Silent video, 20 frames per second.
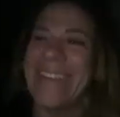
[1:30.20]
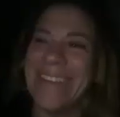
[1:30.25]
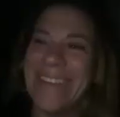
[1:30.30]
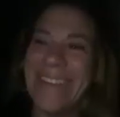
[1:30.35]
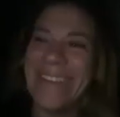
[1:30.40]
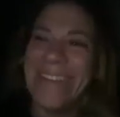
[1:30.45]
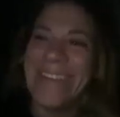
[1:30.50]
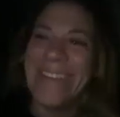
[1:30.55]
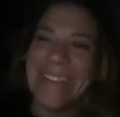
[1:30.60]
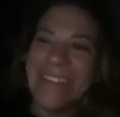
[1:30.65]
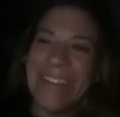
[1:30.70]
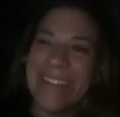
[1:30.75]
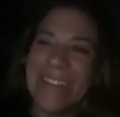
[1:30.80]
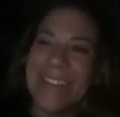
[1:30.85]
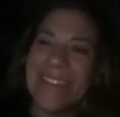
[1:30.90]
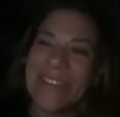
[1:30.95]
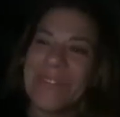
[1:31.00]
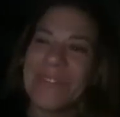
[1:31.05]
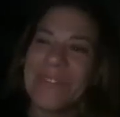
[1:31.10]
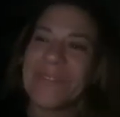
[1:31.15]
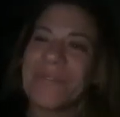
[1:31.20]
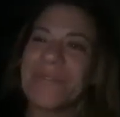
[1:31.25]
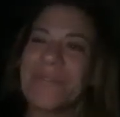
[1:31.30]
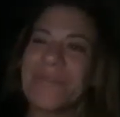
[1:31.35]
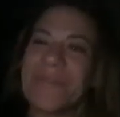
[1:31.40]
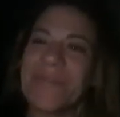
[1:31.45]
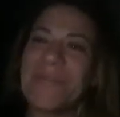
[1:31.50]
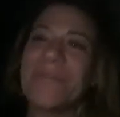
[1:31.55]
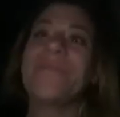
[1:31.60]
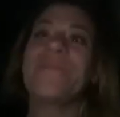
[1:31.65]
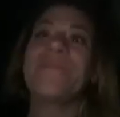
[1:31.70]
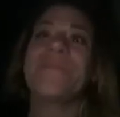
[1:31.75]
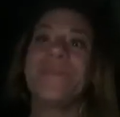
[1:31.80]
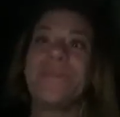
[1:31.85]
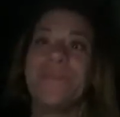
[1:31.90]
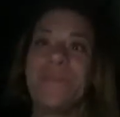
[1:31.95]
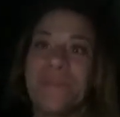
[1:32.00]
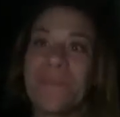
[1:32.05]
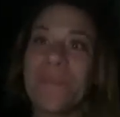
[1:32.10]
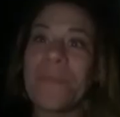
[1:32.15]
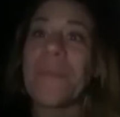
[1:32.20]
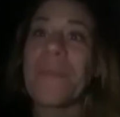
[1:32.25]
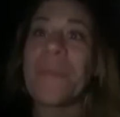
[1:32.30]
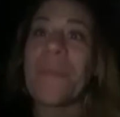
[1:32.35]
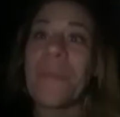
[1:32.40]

Photos with me, and they are the cutest